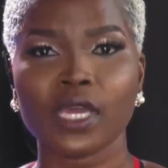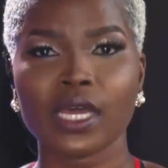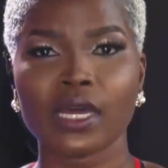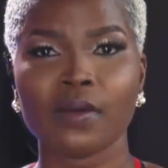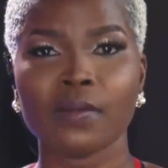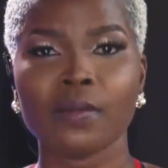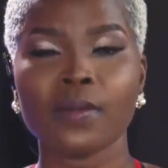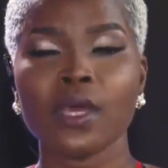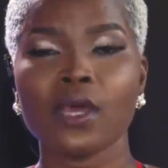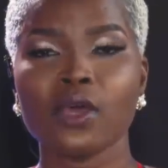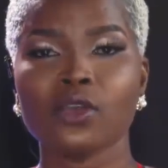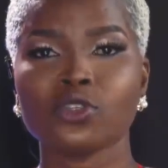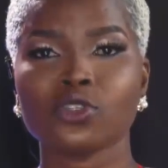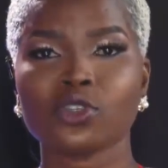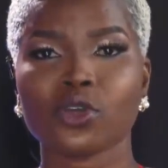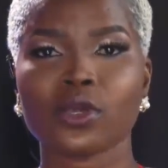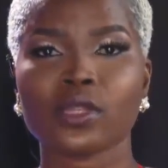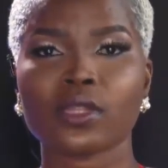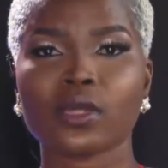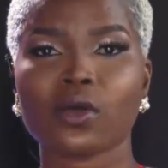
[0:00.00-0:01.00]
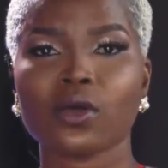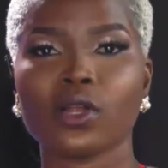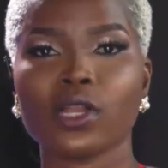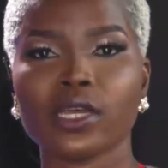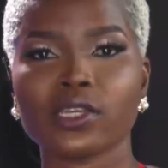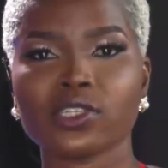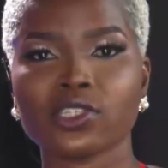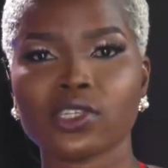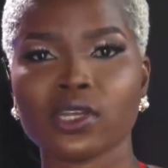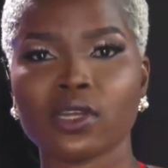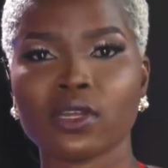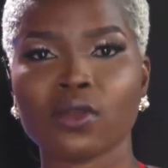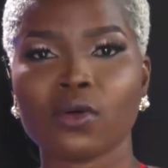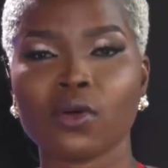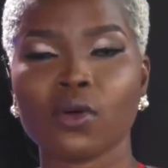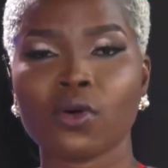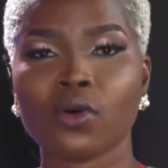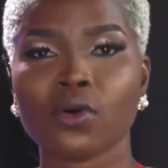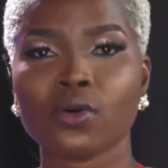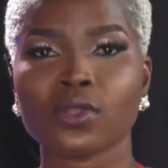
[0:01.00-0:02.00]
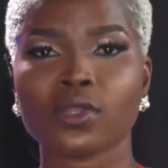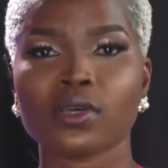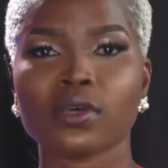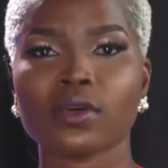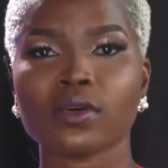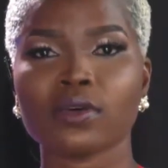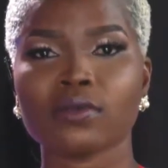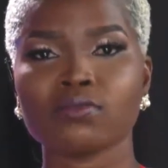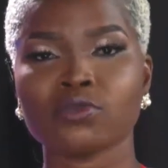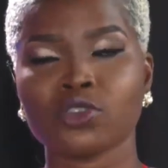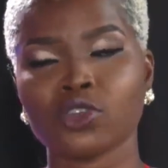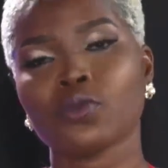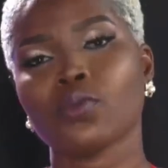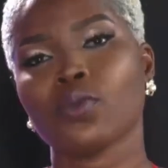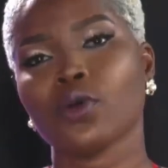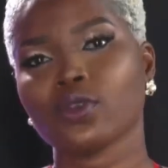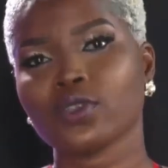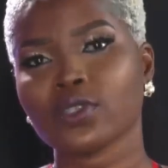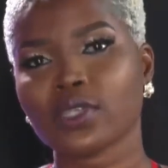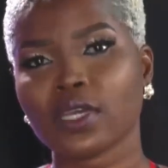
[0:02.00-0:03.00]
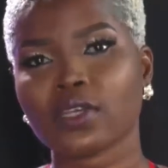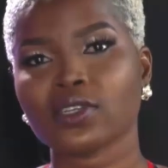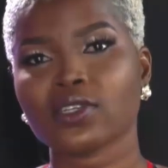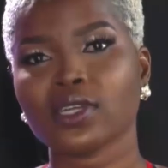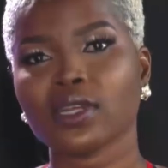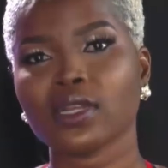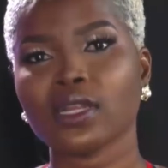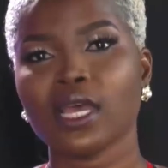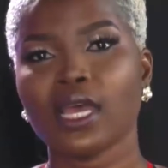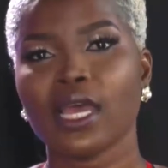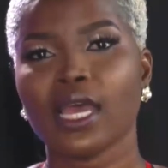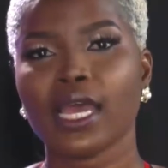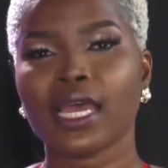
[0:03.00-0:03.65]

Come join the collection or the jukebox section